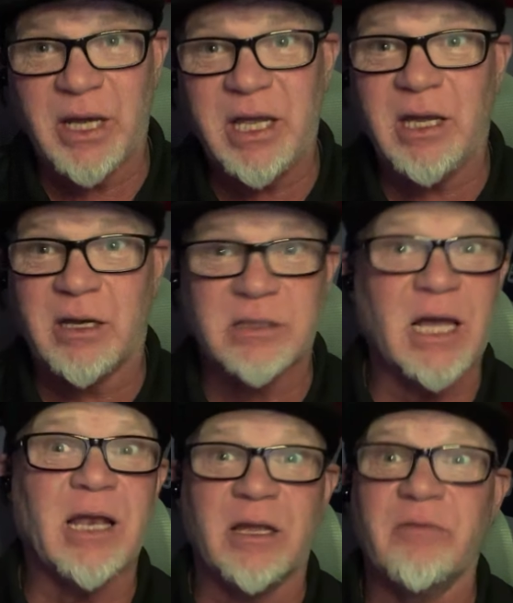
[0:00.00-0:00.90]
heat because
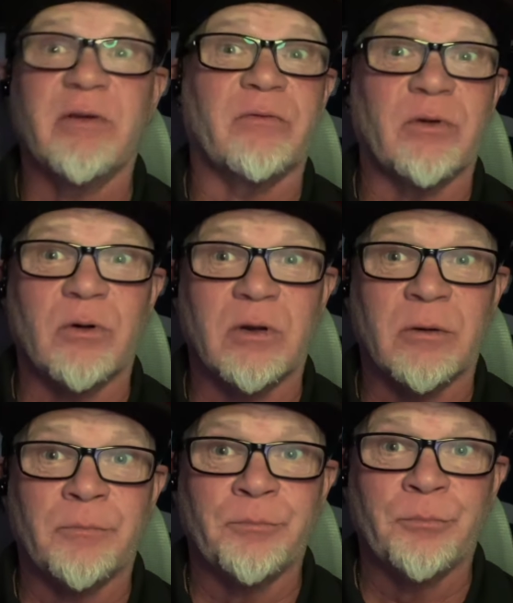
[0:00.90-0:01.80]
I live in Florida
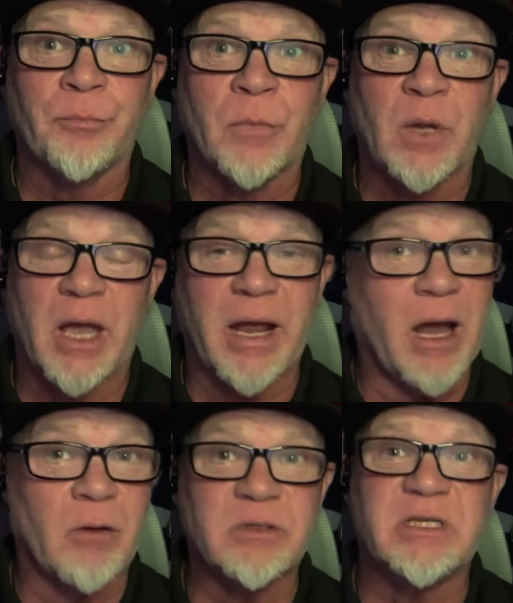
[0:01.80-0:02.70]
and
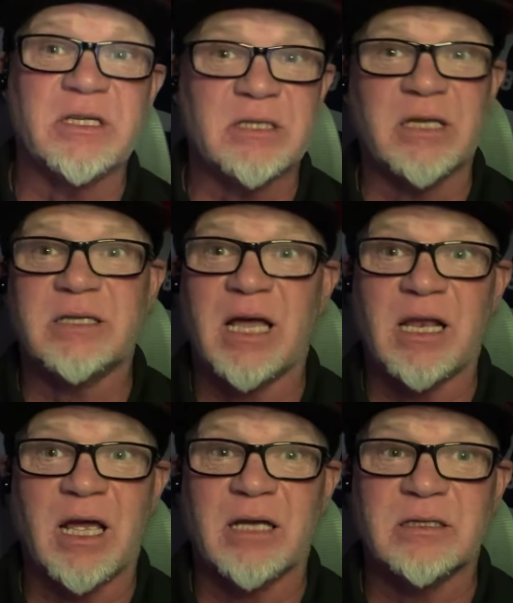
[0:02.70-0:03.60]
I was just in
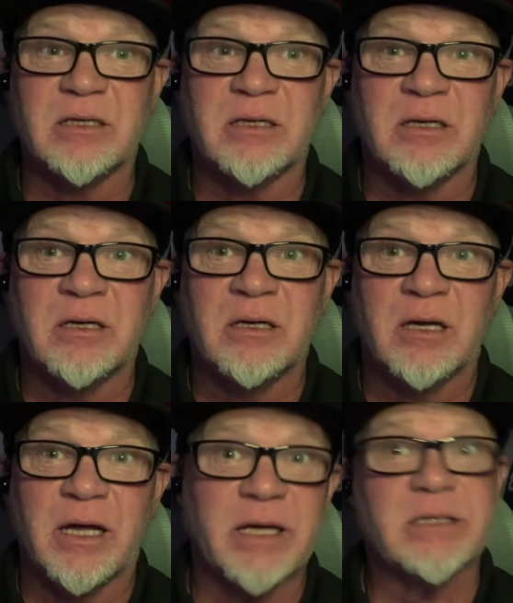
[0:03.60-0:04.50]
Tallahassee
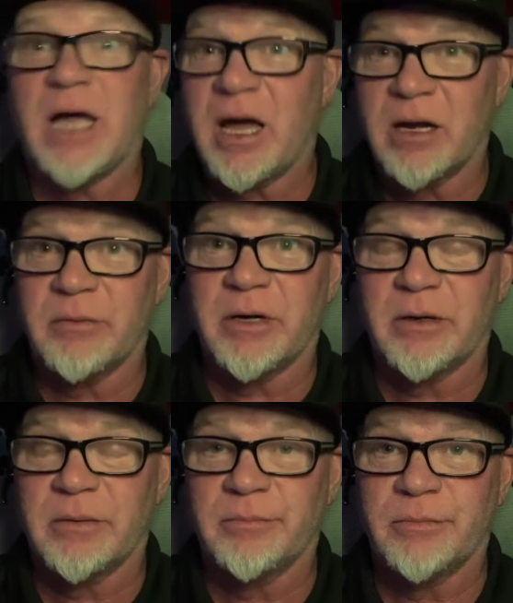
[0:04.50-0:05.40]
and it's hot up there.
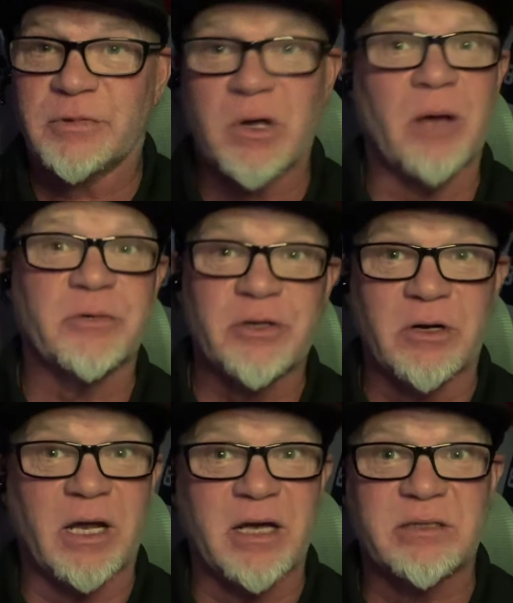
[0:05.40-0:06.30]
So I'm
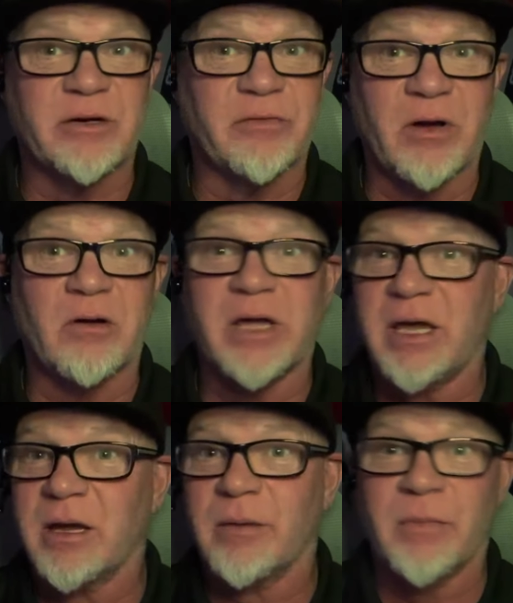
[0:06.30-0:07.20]
sure last year fall
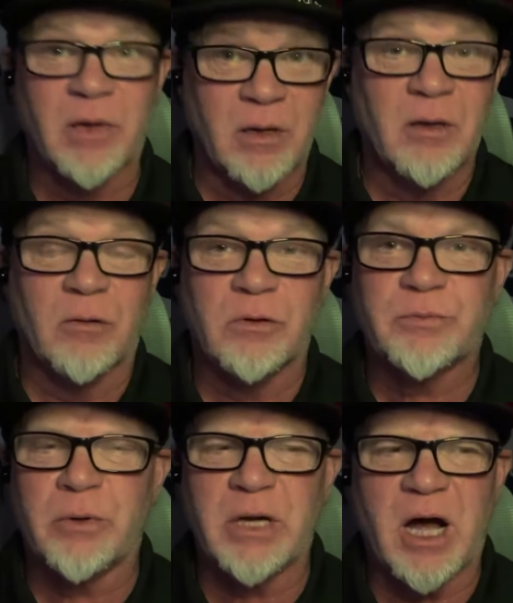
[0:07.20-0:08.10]
camp, was
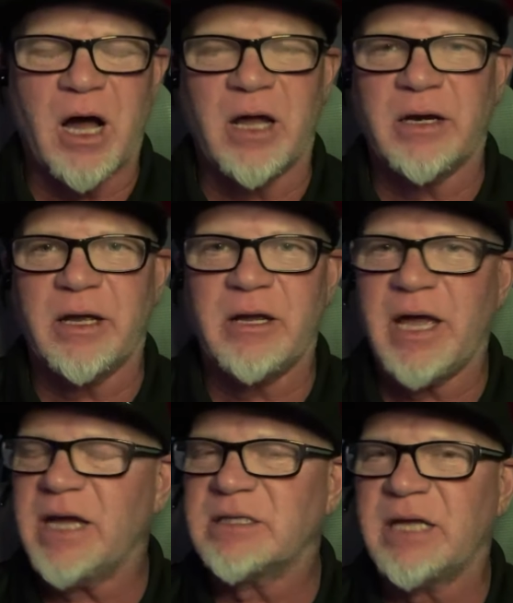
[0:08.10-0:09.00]
pretty hot. They
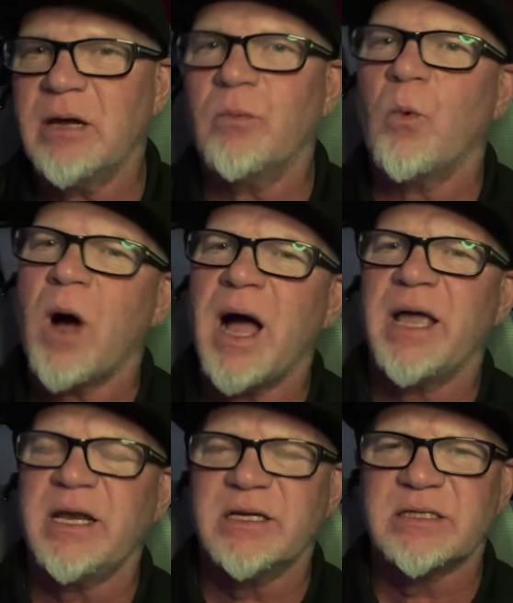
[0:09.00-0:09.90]
asked him why
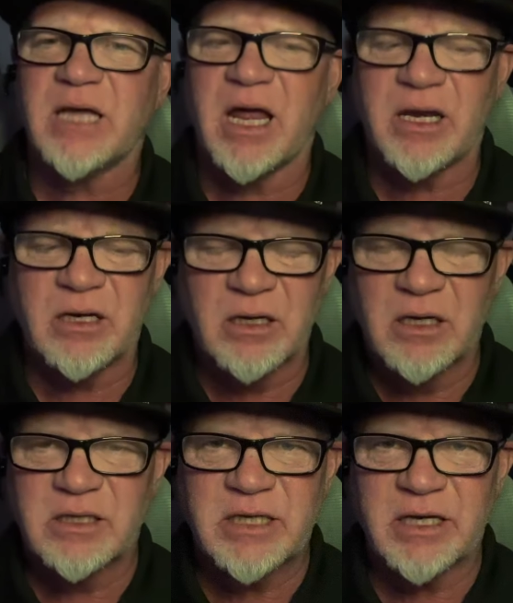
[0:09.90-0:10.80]
he decided
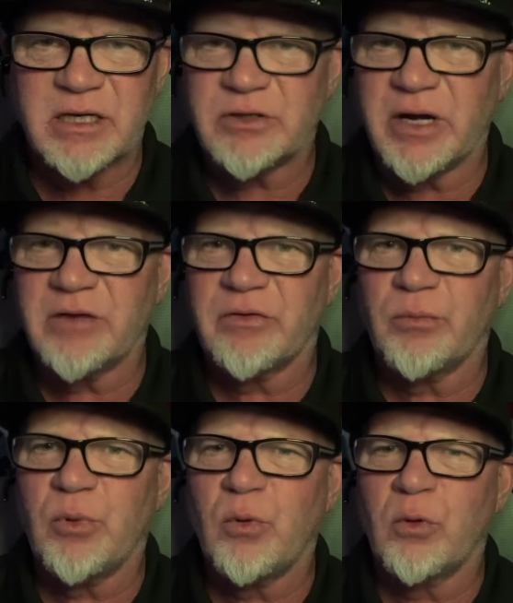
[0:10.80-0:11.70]
to hit the transfer
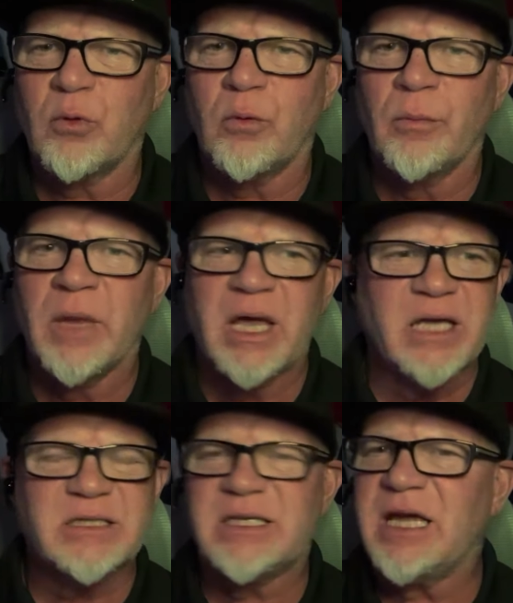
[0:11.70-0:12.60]
portal.
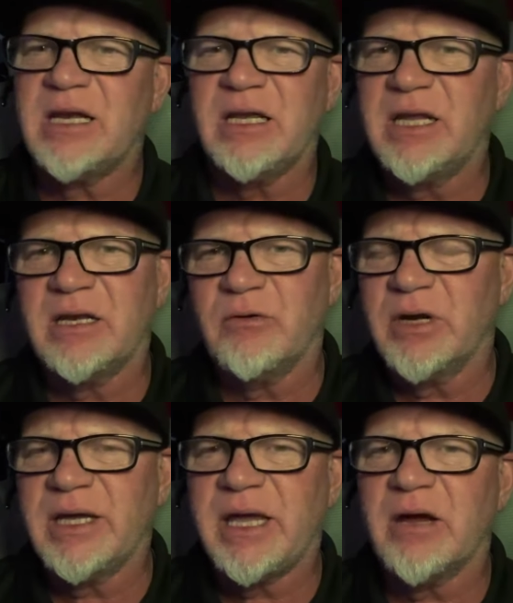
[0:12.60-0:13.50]
Instead, he didn't
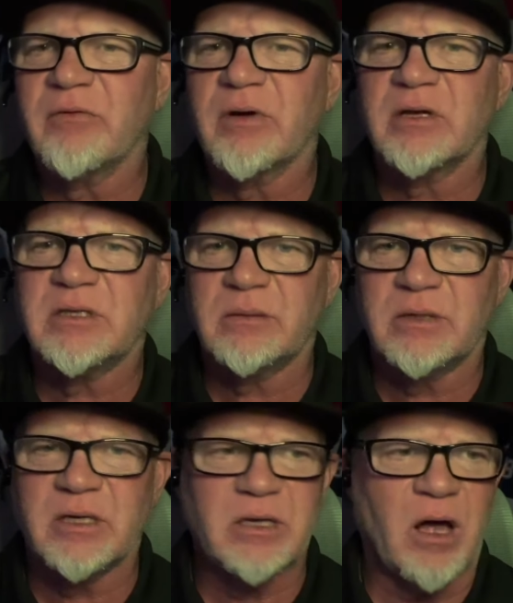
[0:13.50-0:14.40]
really care for the,
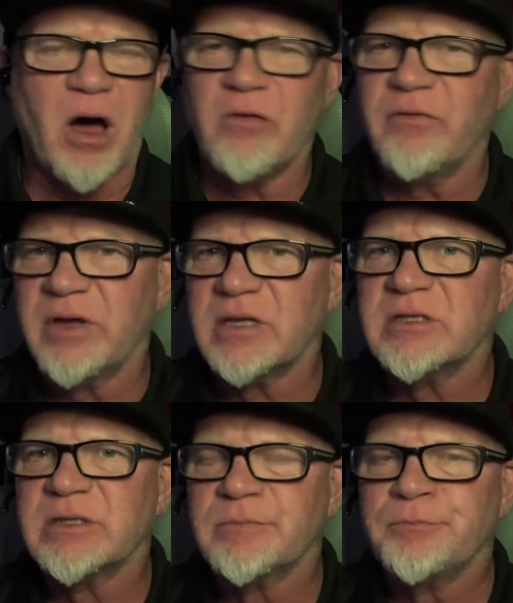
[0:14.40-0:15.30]
the offense